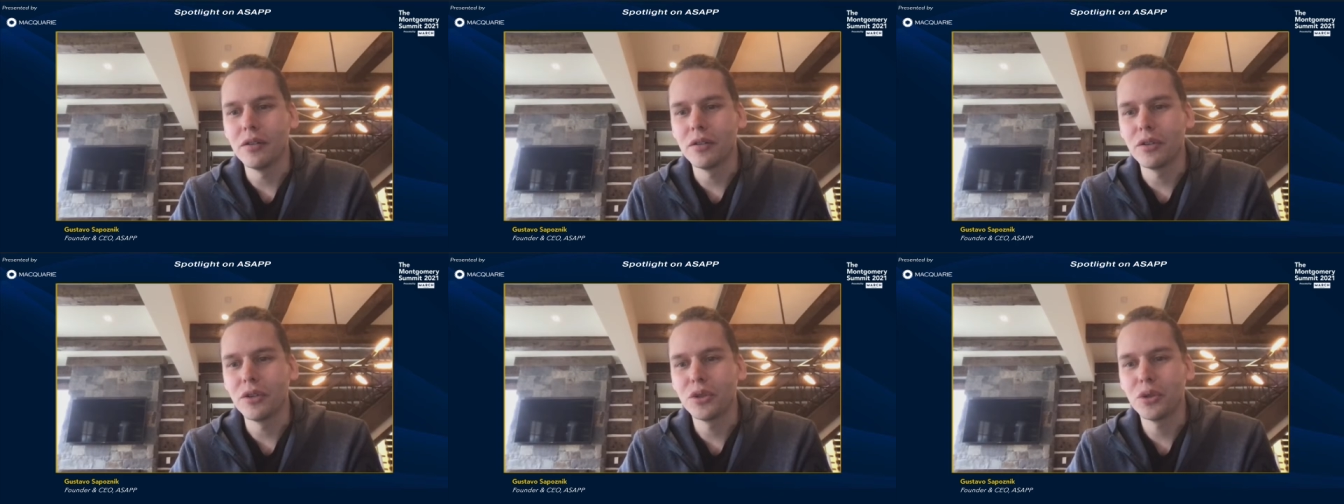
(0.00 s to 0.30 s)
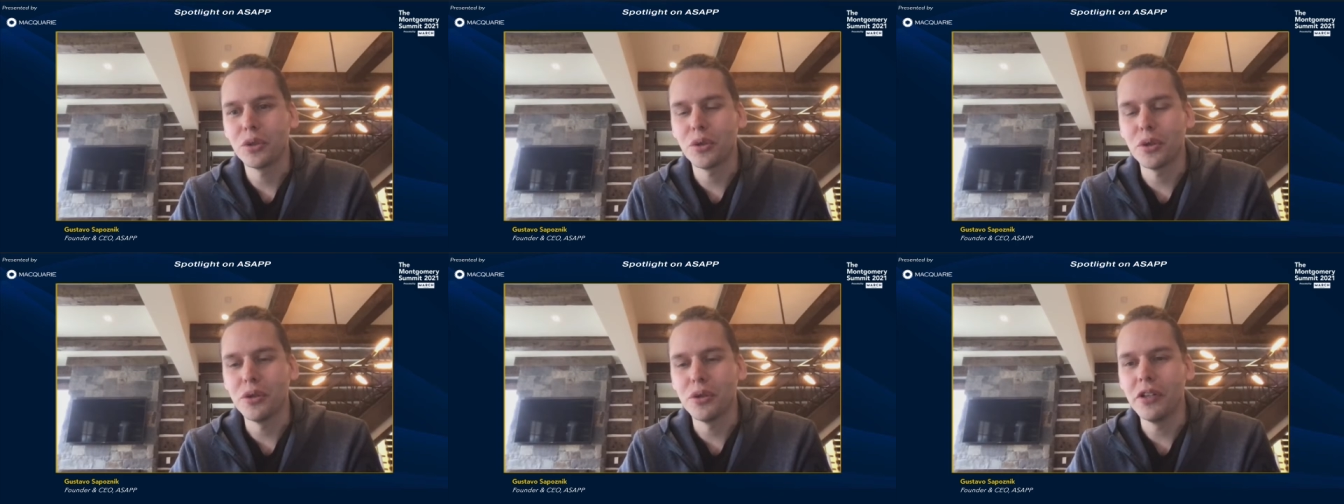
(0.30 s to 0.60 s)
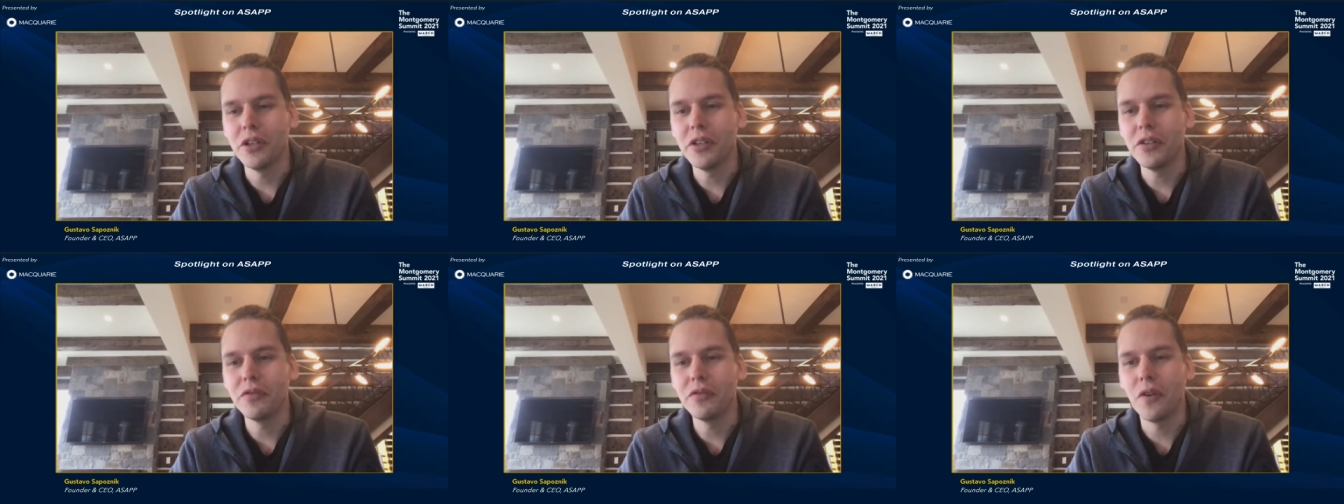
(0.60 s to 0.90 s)
sure, you
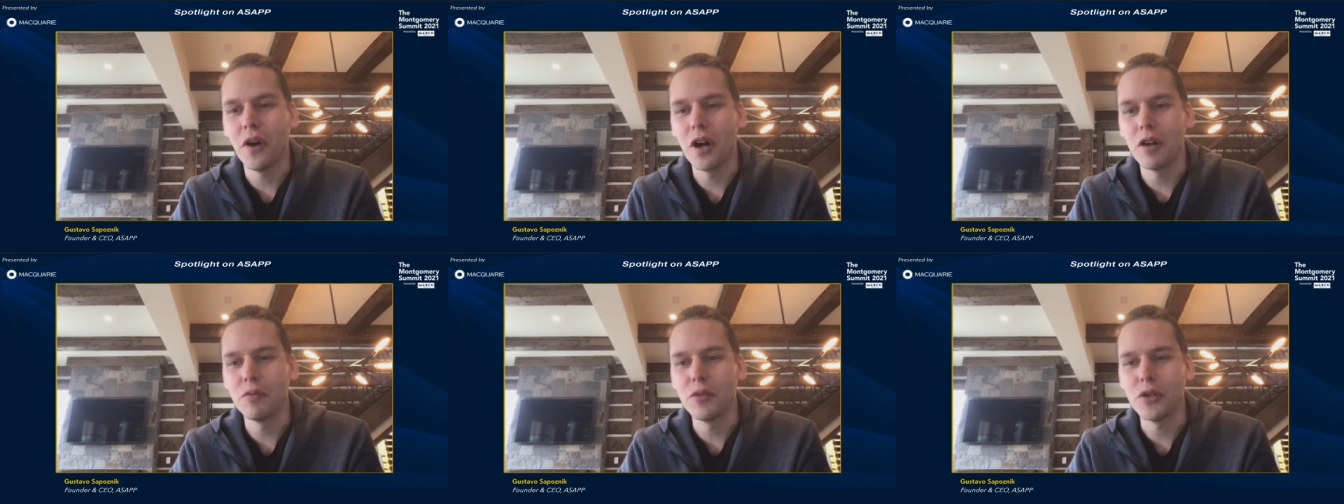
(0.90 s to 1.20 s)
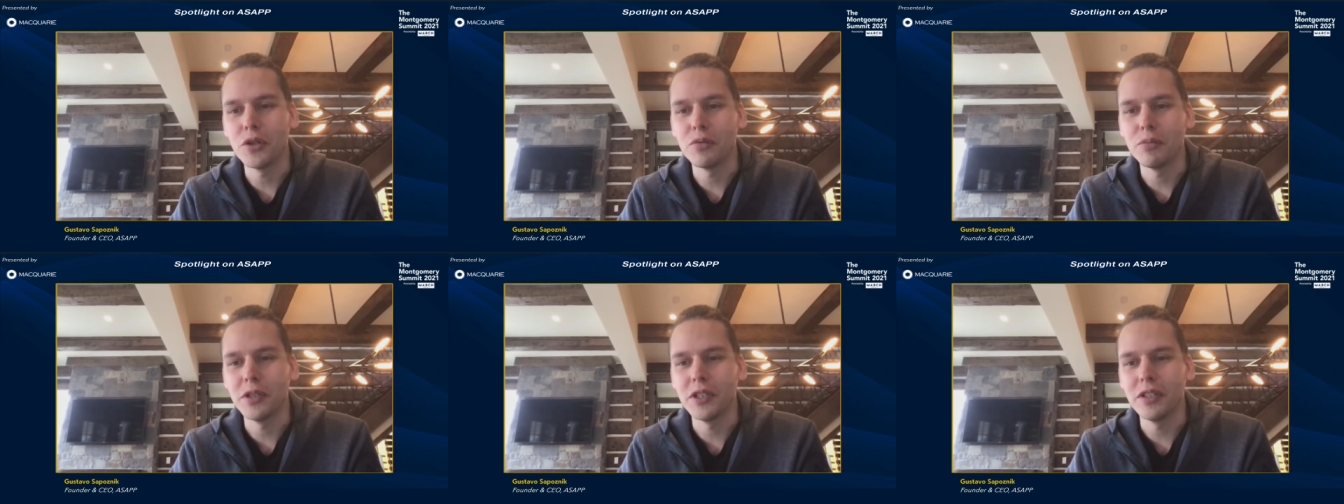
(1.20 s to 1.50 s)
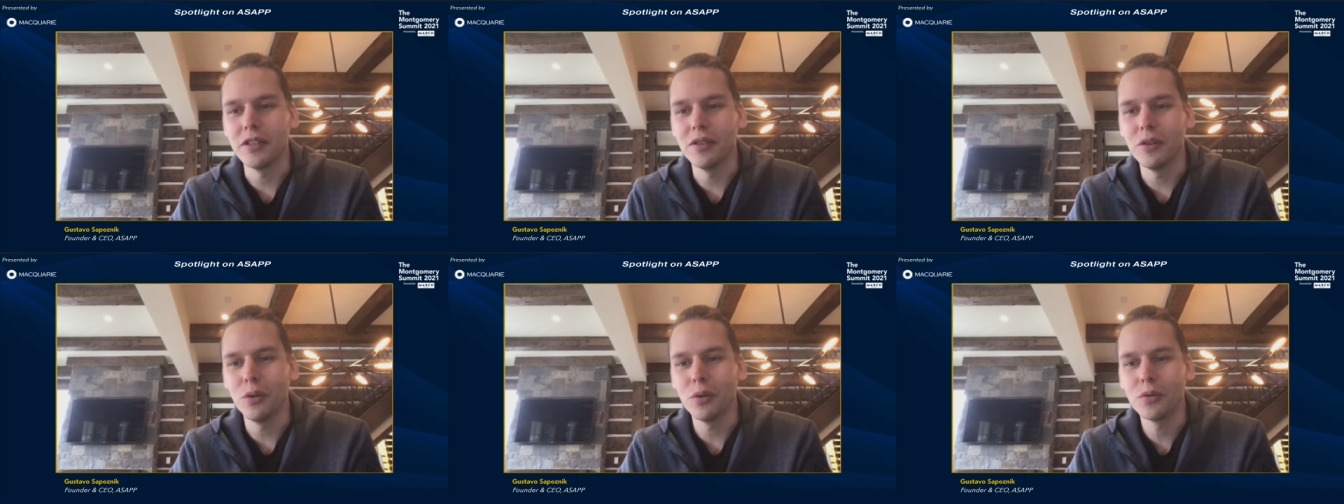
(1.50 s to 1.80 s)
need farmers, but
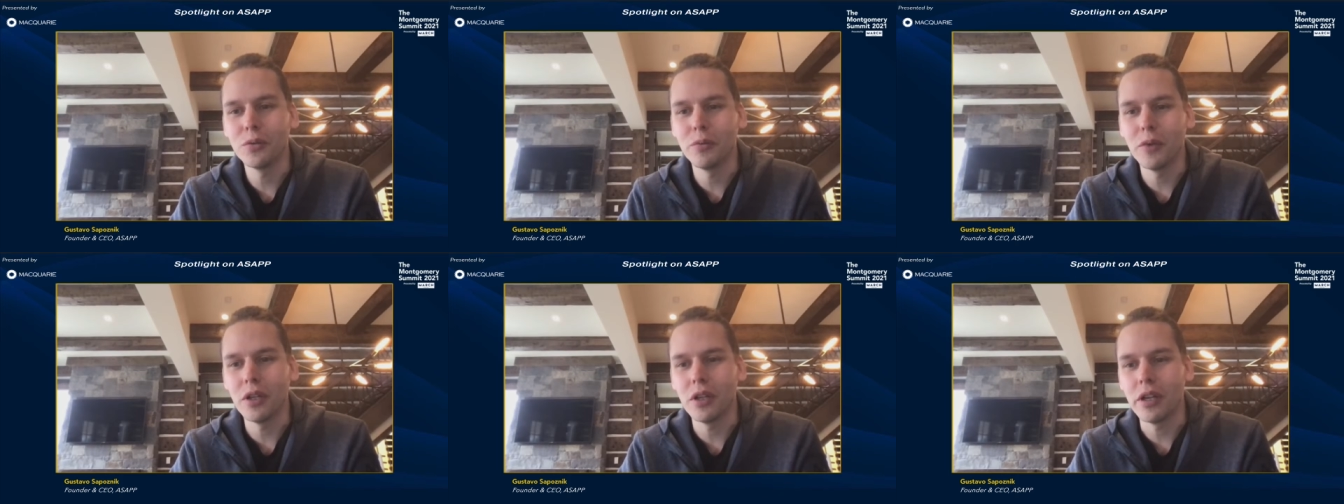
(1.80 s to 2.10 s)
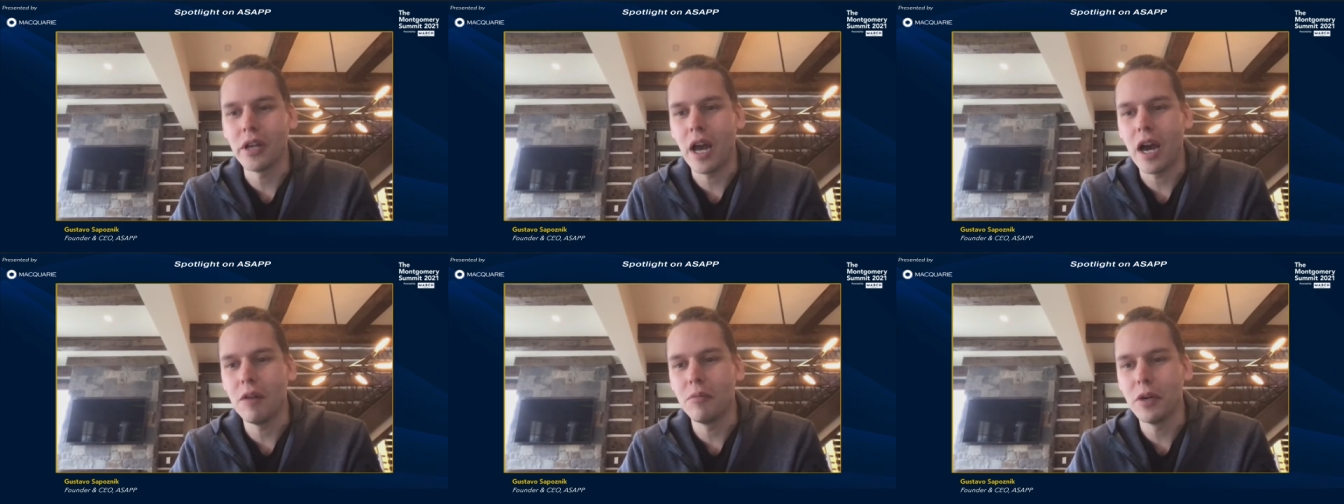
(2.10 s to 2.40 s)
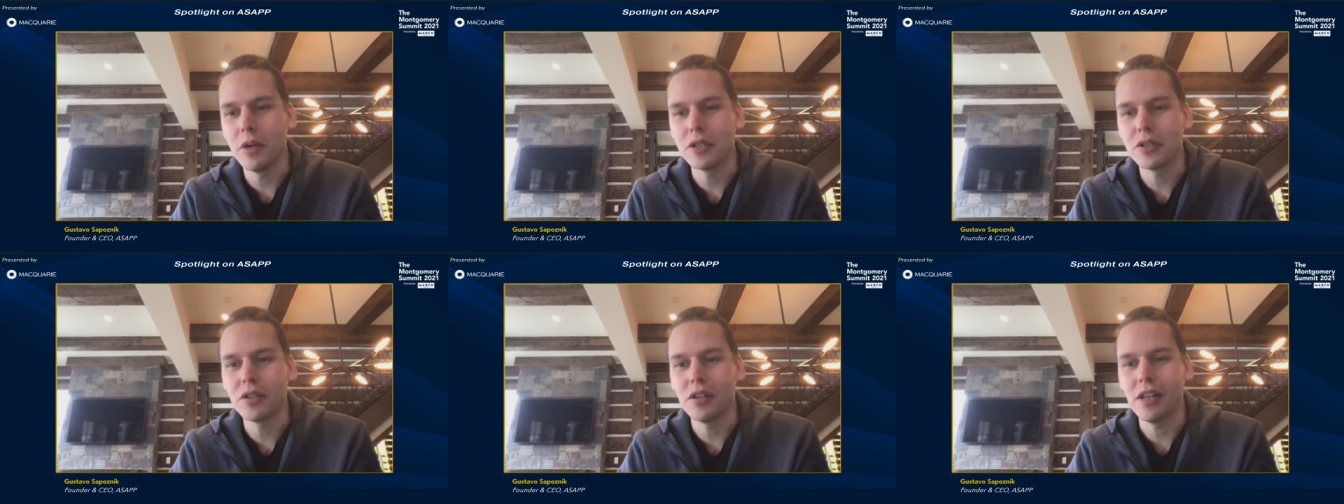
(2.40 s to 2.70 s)
ultimately how
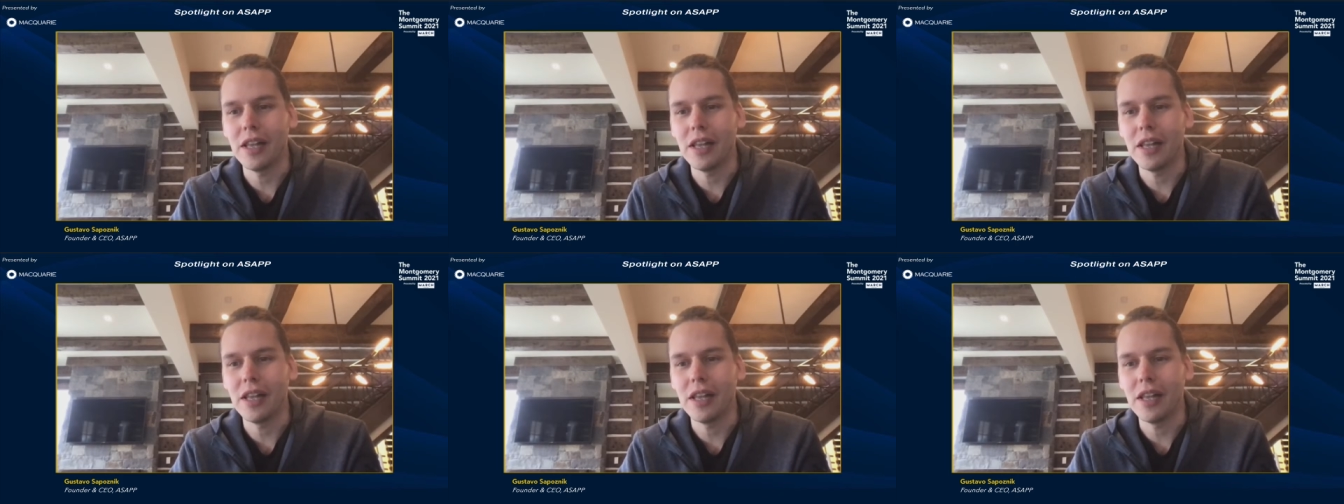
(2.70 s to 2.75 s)
much